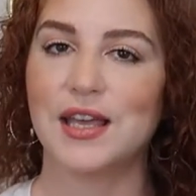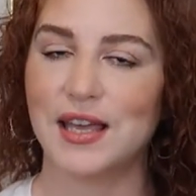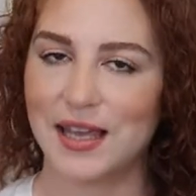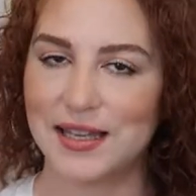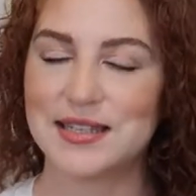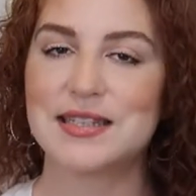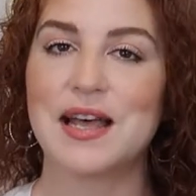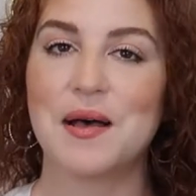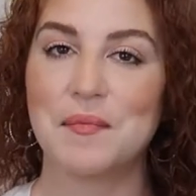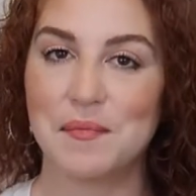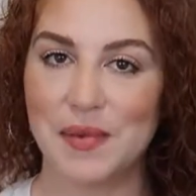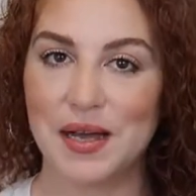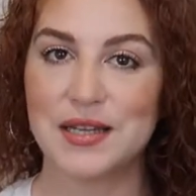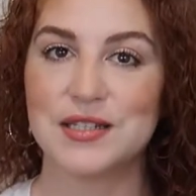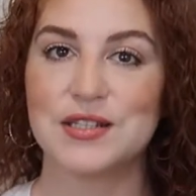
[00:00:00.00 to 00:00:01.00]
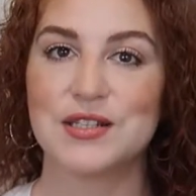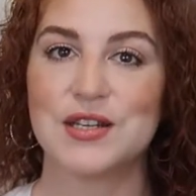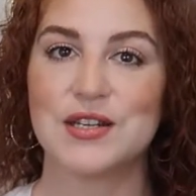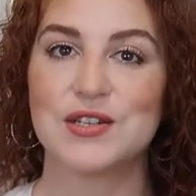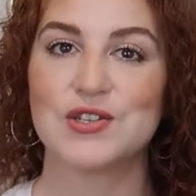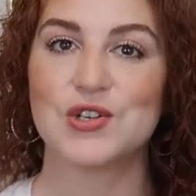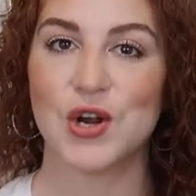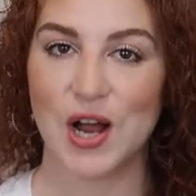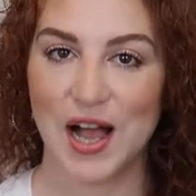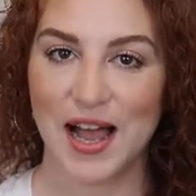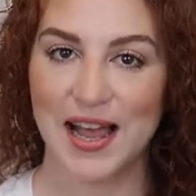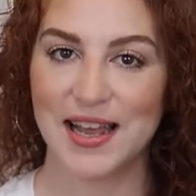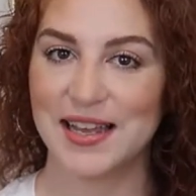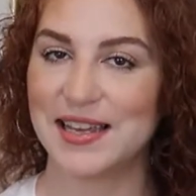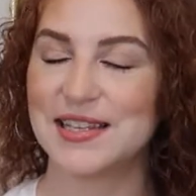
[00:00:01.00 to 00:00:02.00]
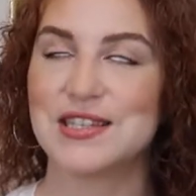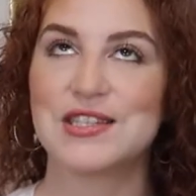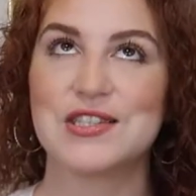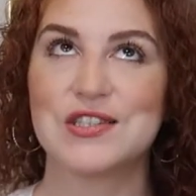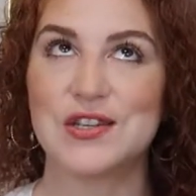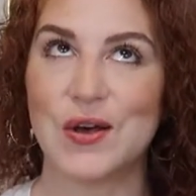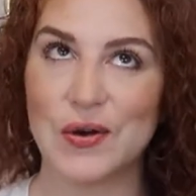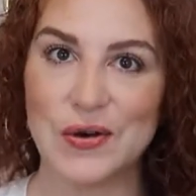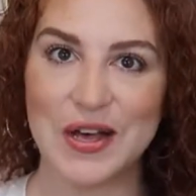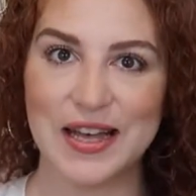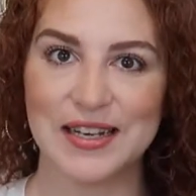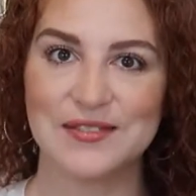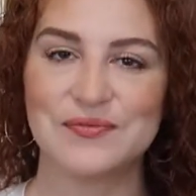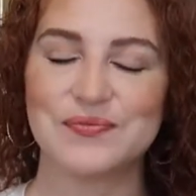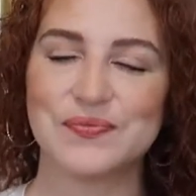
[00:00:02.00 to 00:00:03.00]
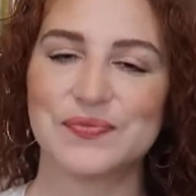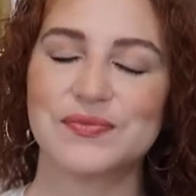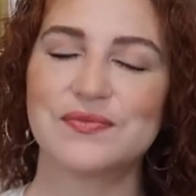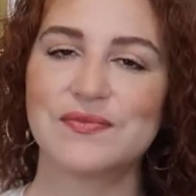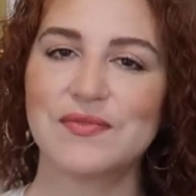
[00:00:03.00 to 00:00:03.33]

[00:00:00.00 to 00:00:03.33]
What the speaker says: it's a must try. It's so good.